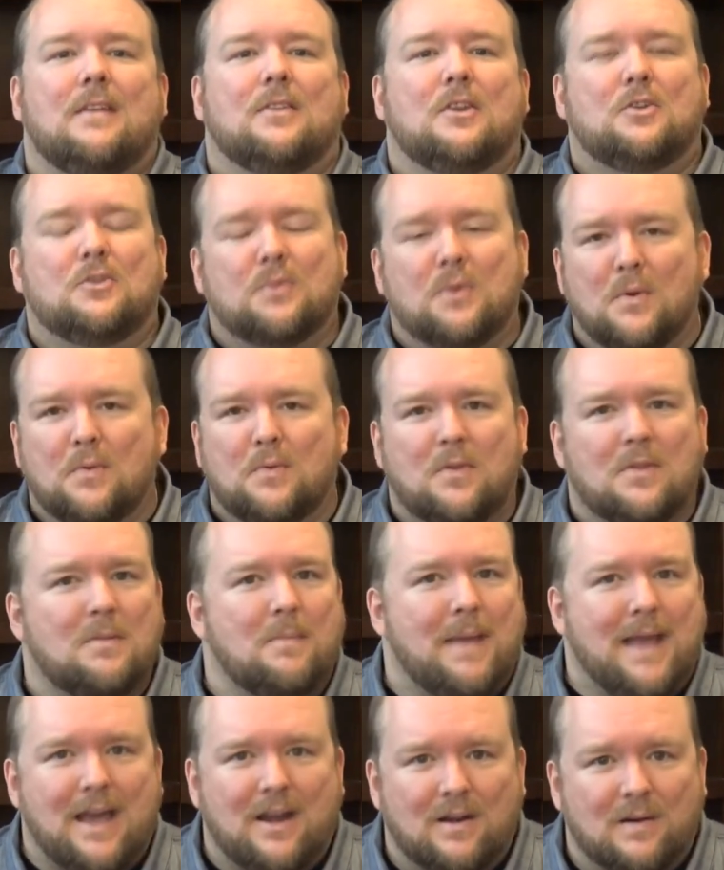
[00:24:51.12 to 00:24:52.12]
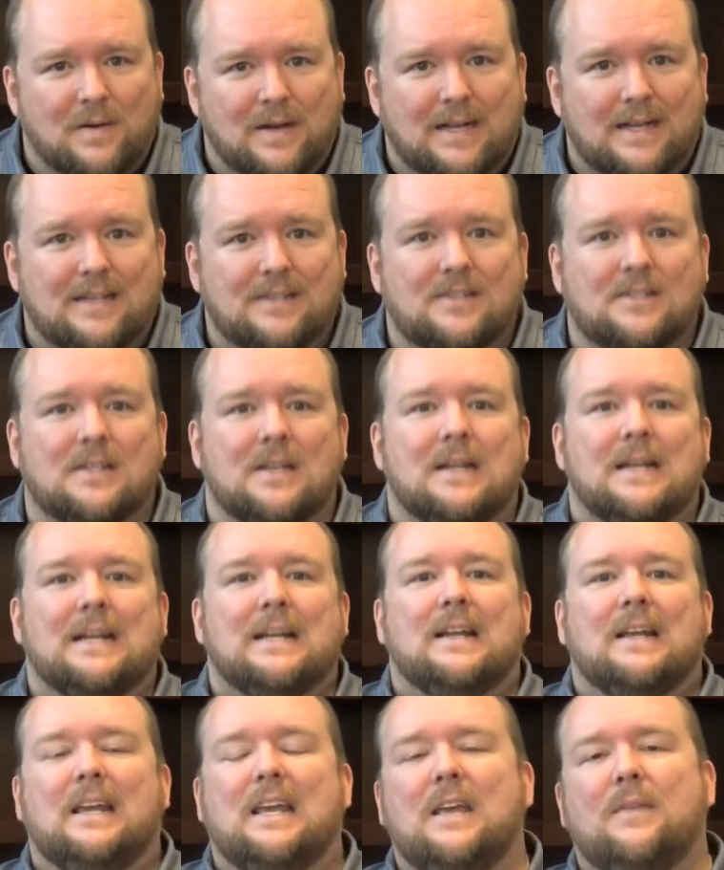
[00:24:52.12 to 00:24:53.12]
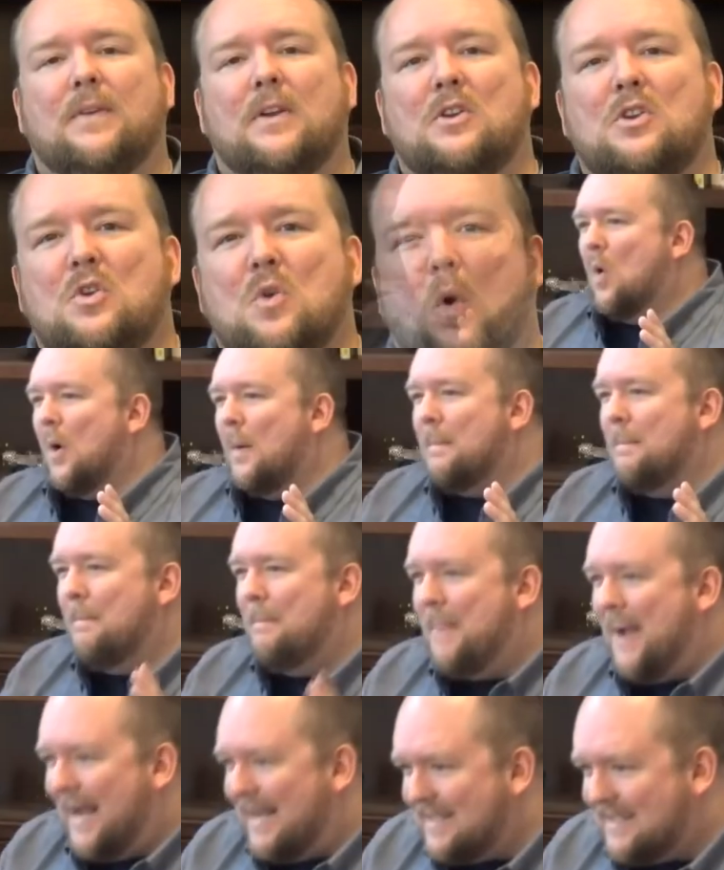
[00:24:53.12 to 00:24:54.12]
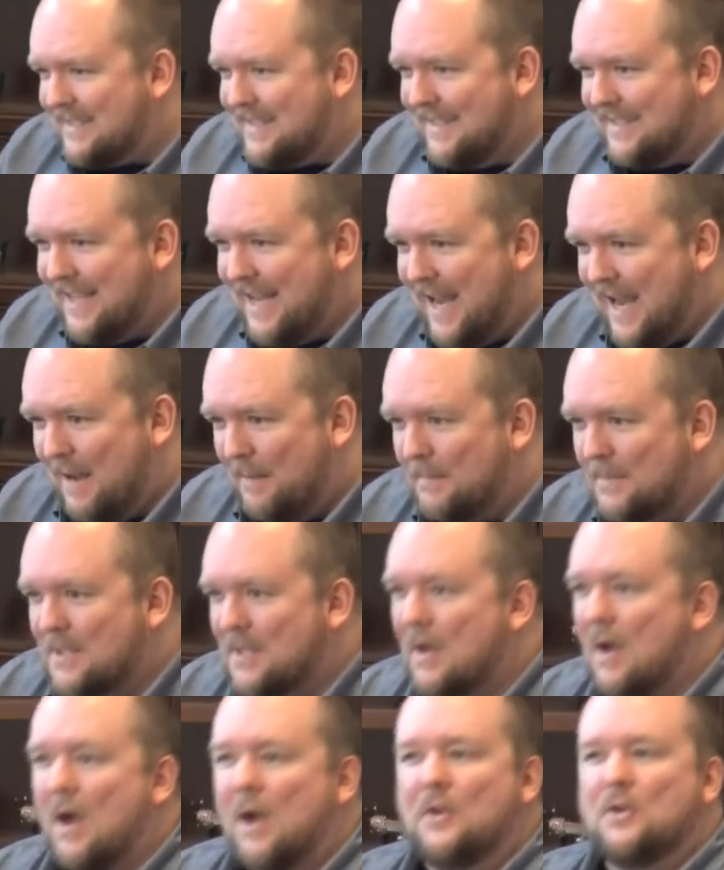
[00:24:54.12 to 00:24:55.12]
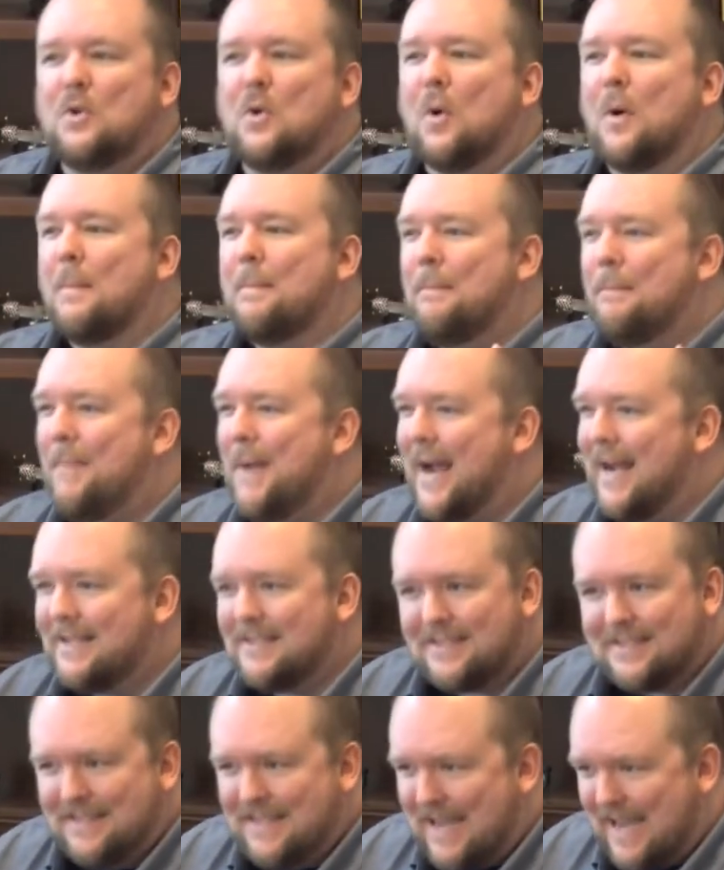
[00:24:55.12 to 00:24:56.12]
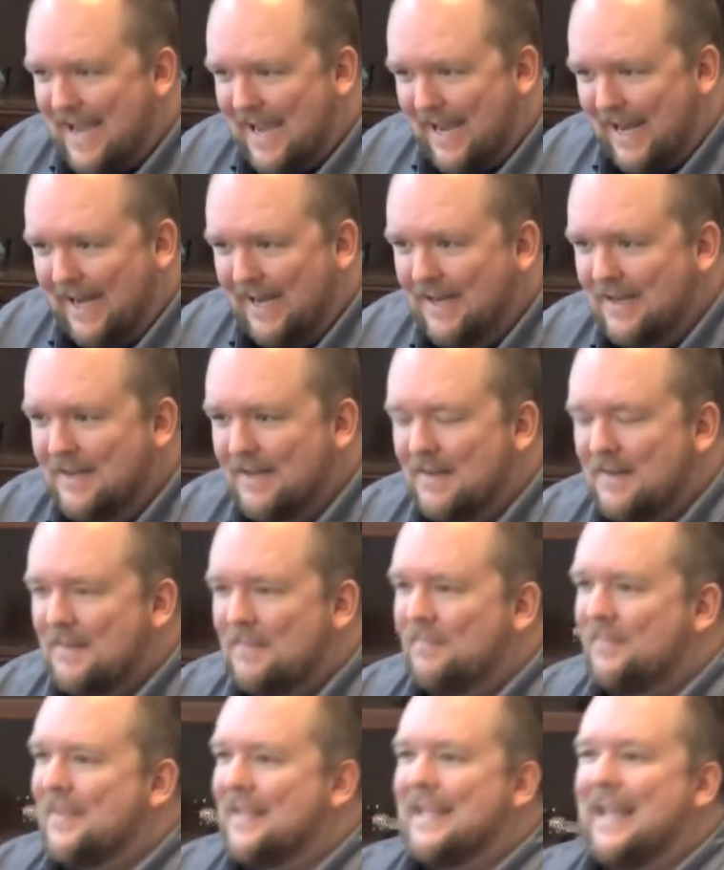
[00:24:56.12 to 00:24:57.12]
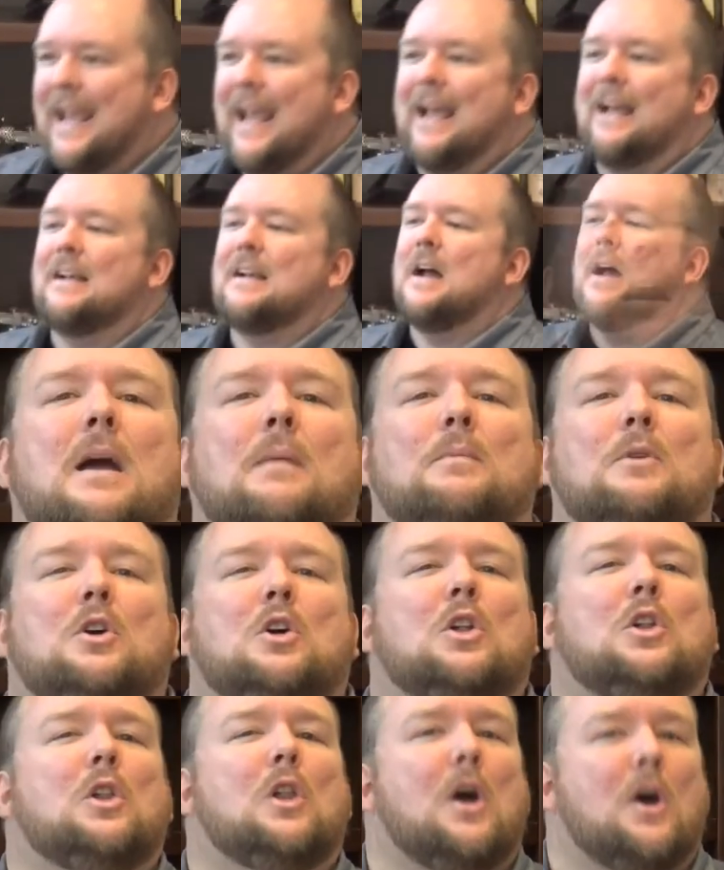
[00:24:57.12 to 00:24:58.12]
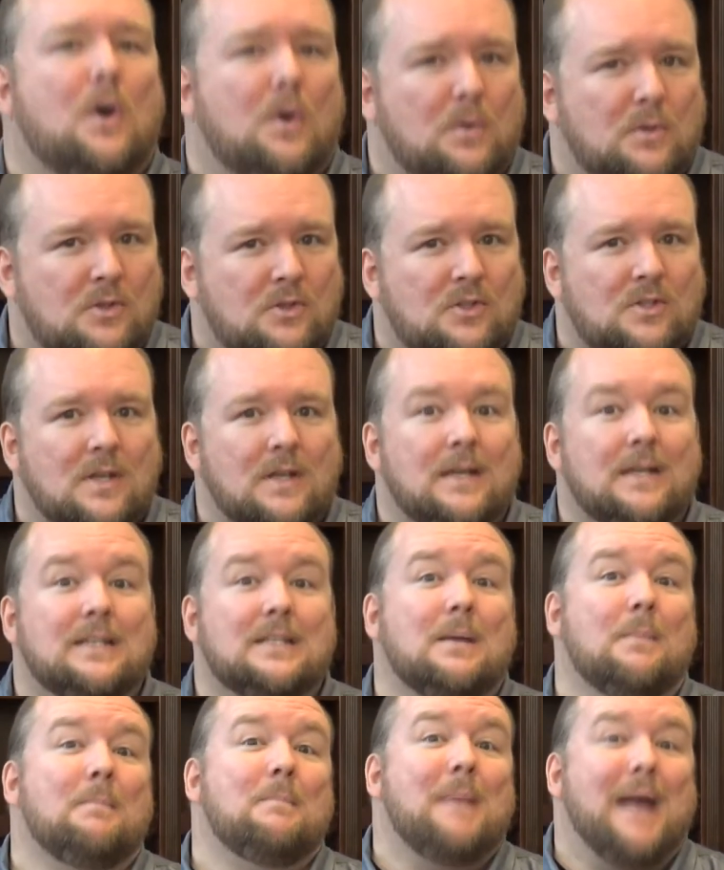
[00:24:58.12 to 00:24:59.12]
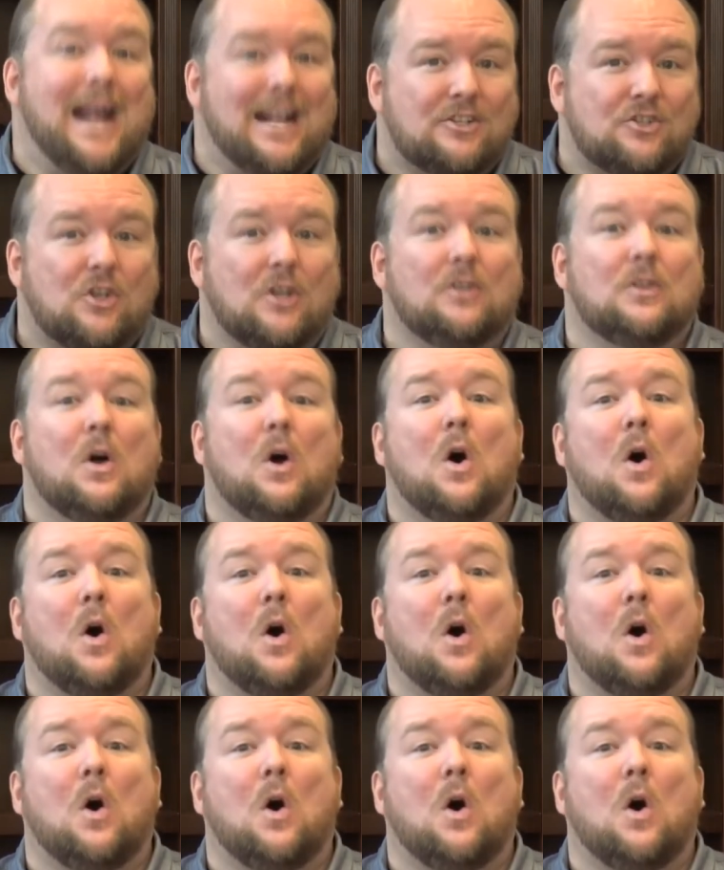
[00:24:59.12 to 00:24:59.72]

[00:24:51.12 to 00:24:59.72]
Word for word: The truth of the matter is, even your best attempt on your best day can't come close to matching the